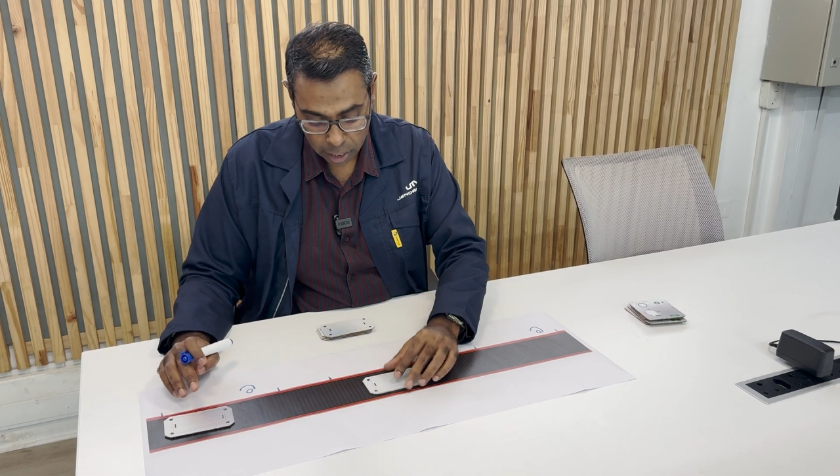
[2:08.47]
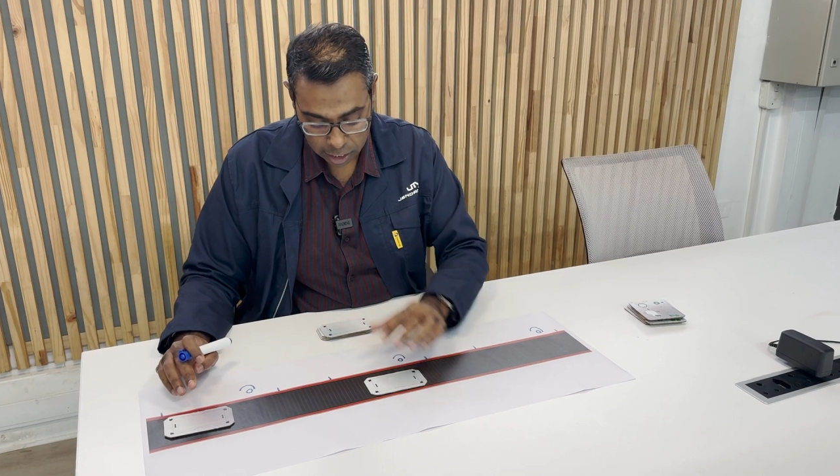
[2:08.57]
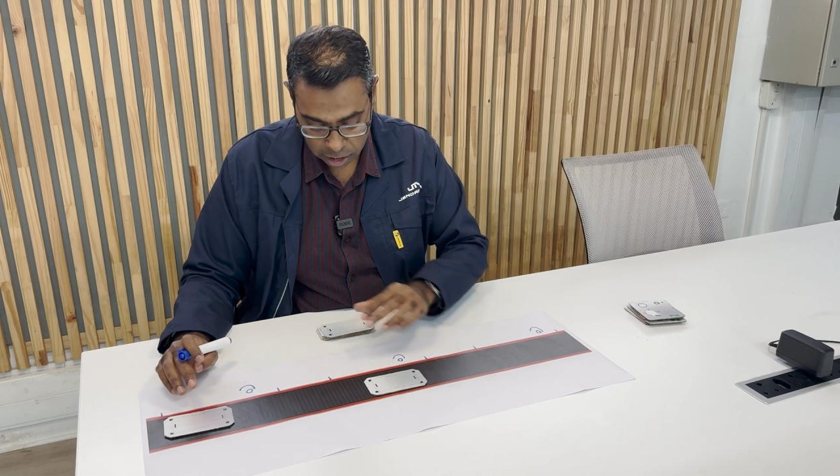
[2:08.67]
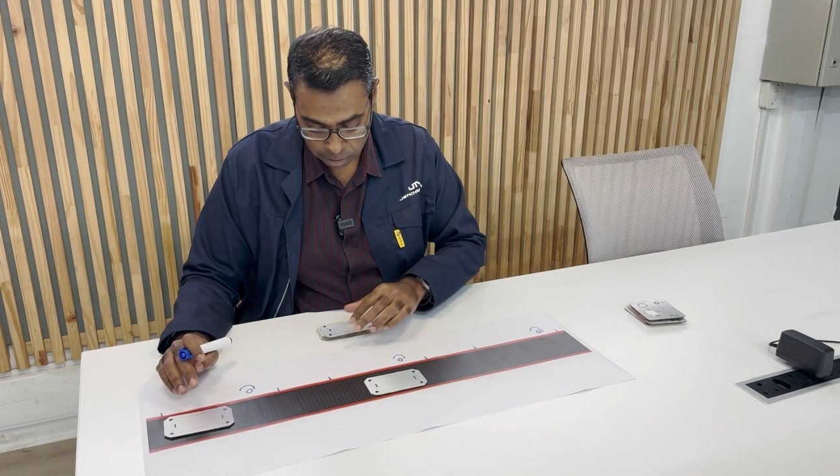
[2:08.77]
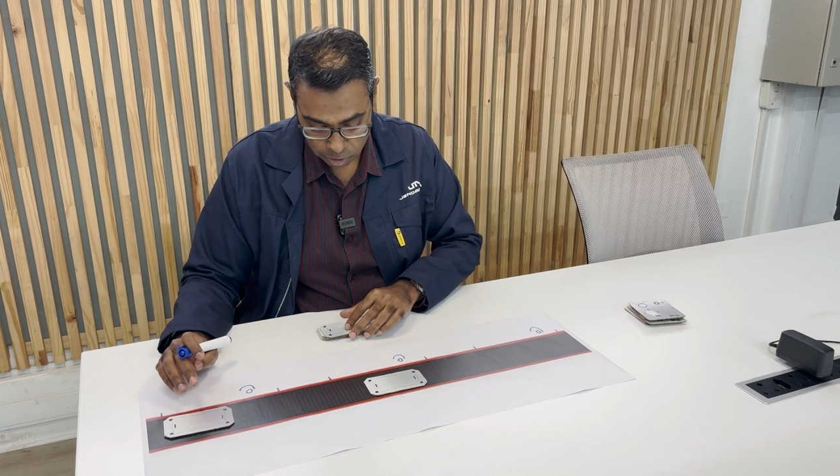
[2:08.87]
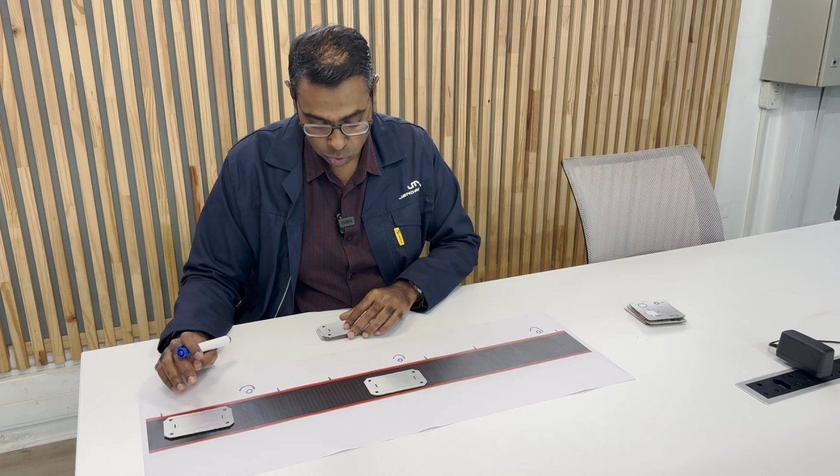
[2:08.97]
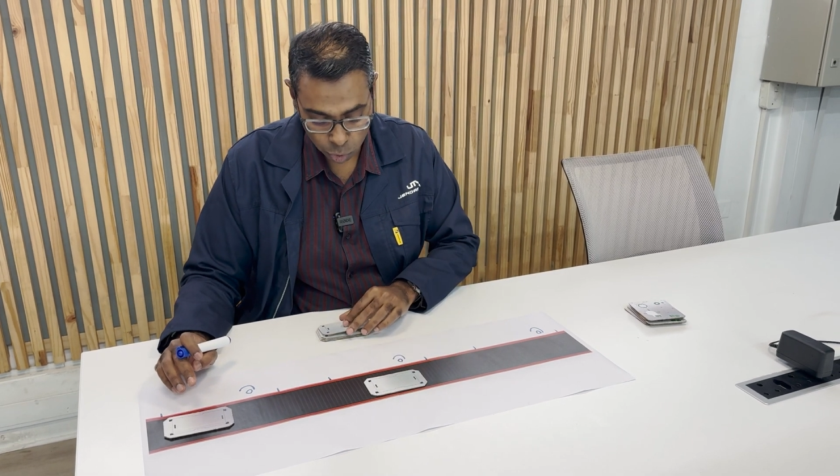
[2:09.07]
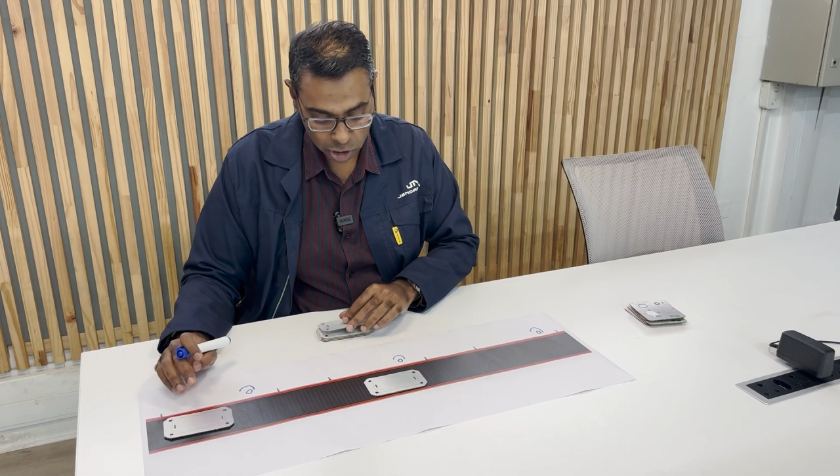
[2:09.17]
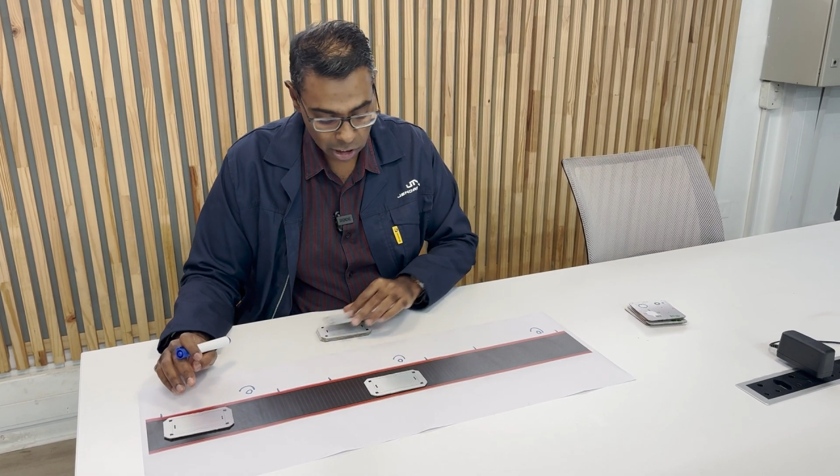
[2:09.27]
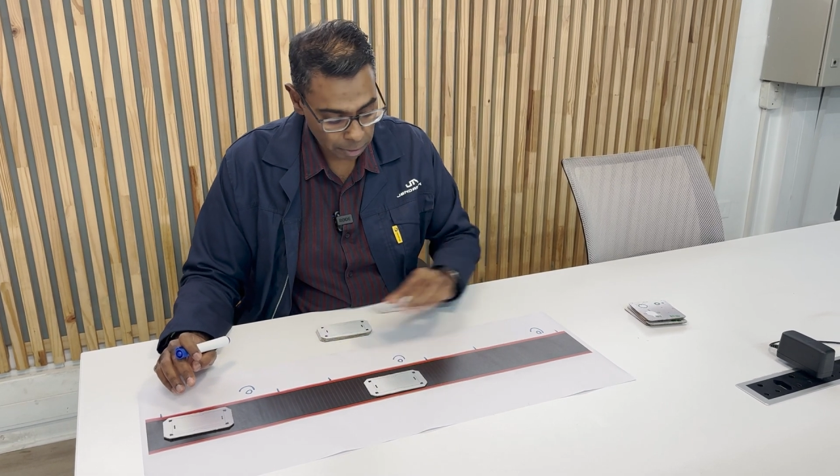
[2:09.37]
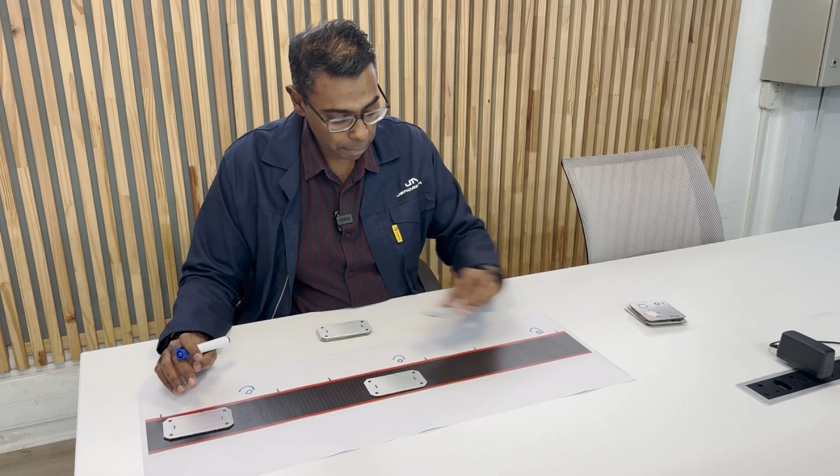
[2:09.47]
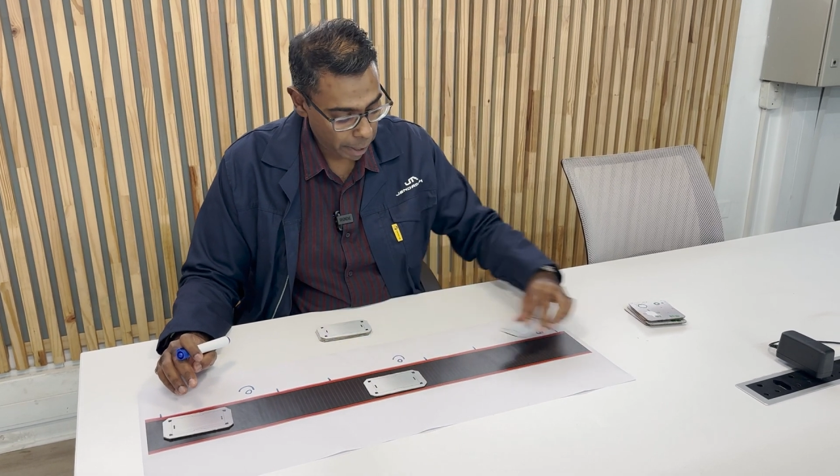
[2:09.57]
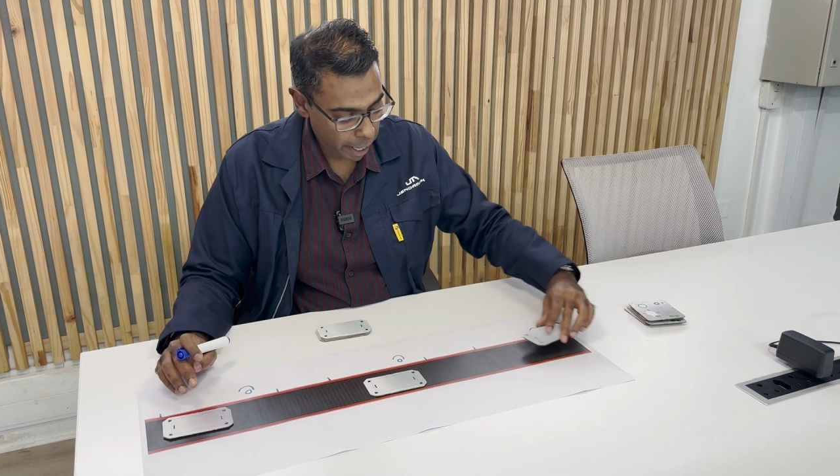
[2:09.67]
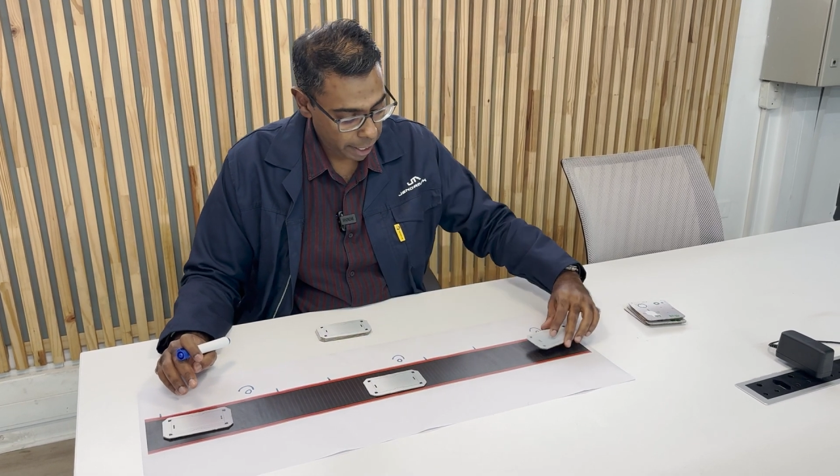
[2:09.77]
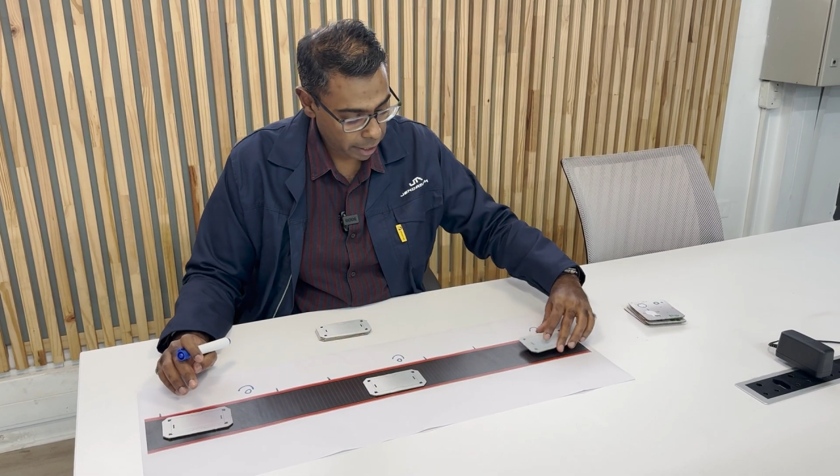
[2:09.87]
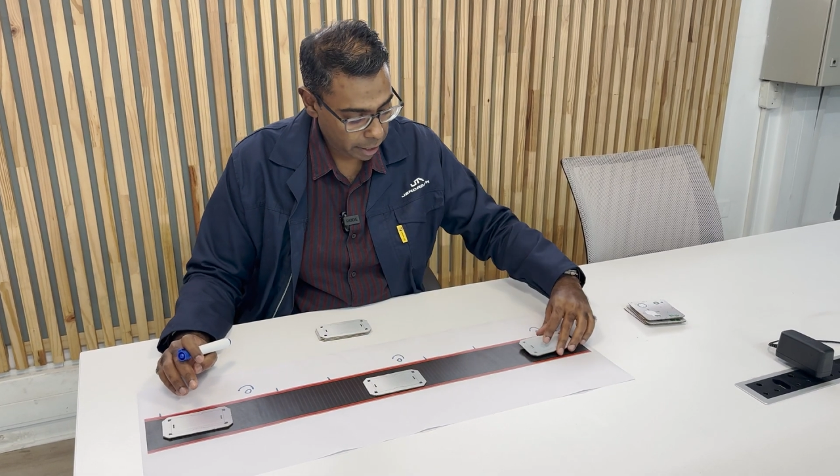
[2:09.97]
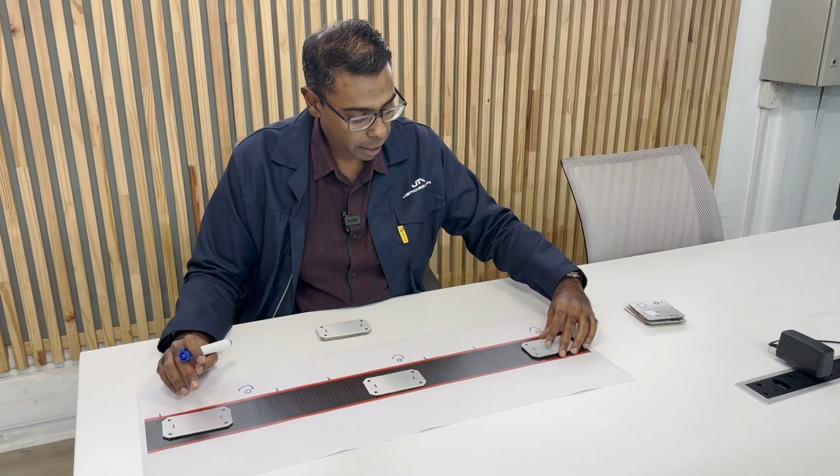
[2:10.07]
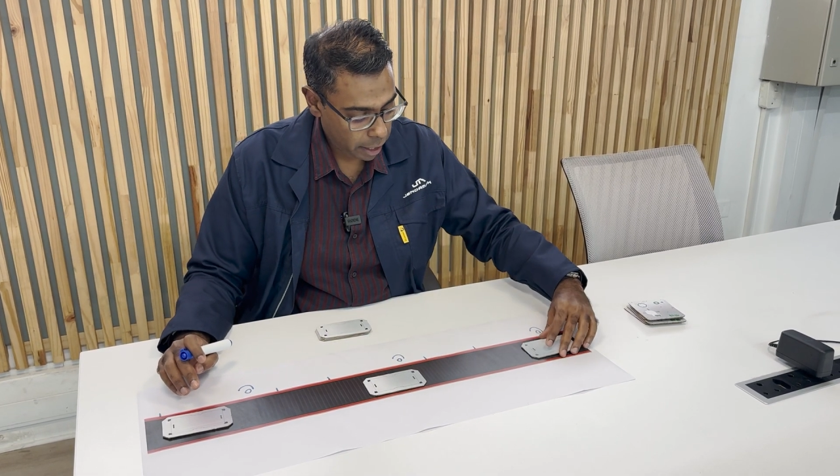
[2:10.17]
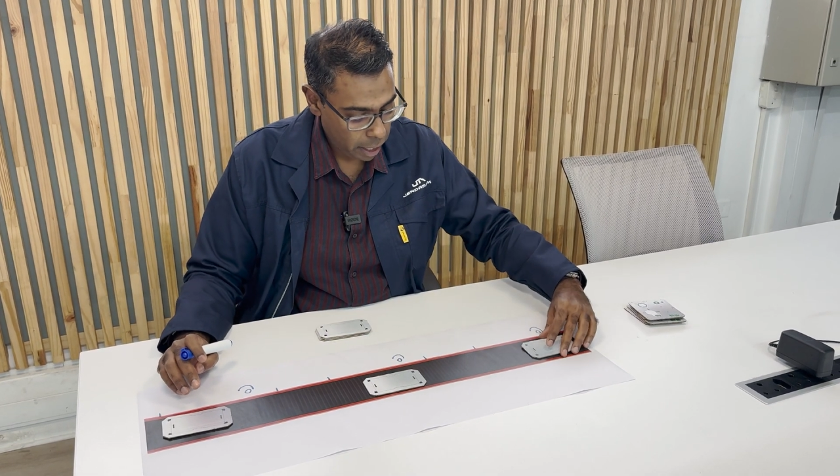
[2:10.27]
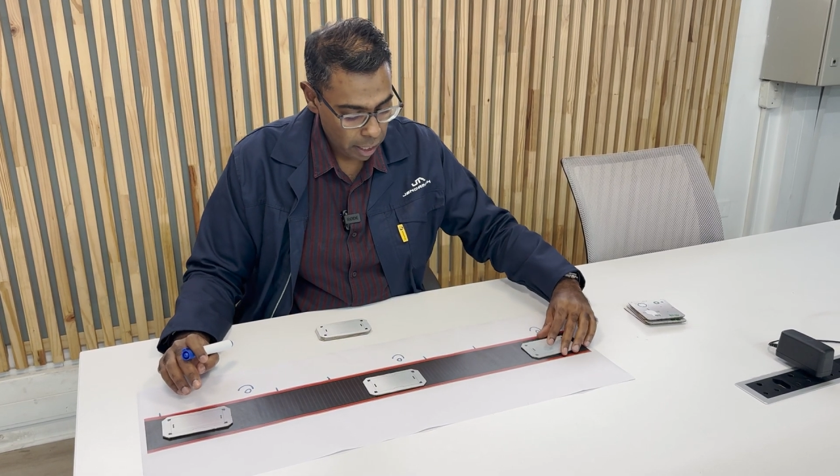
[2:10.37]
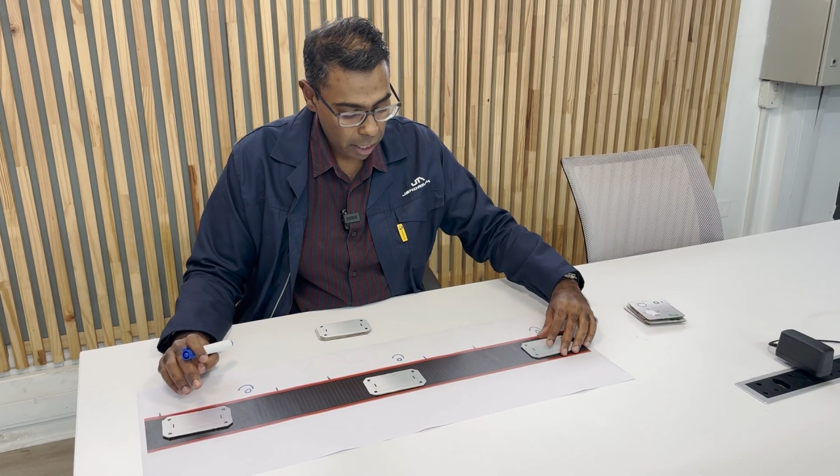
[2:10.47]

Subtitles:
customers wouldn't be buying